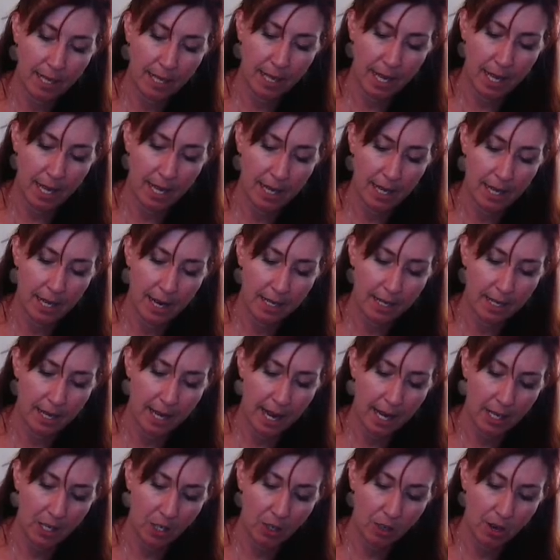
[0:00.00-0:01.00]
I got it as an
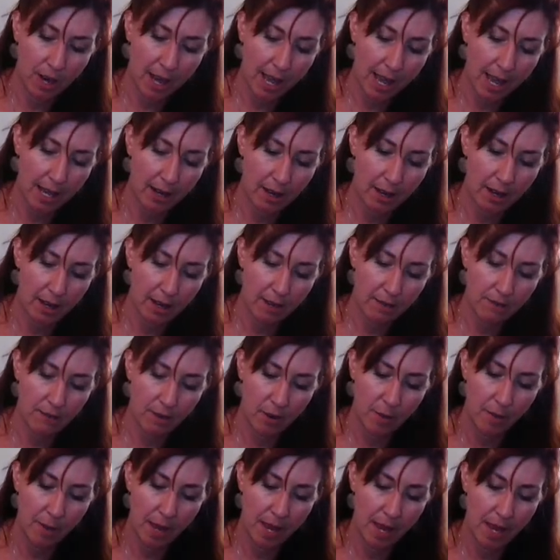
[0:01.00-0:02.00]
extra add-on
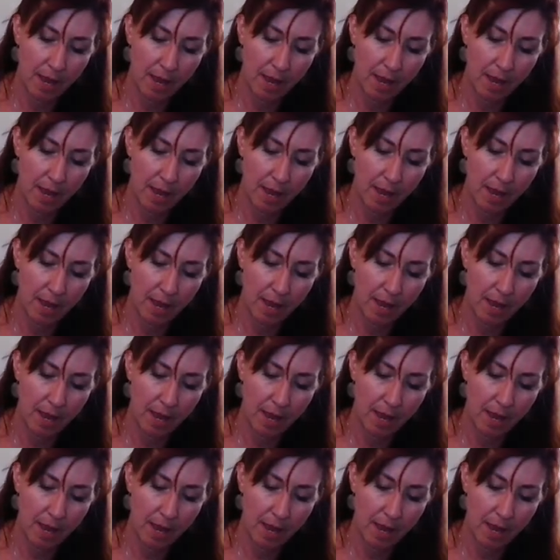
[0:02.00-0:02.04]
from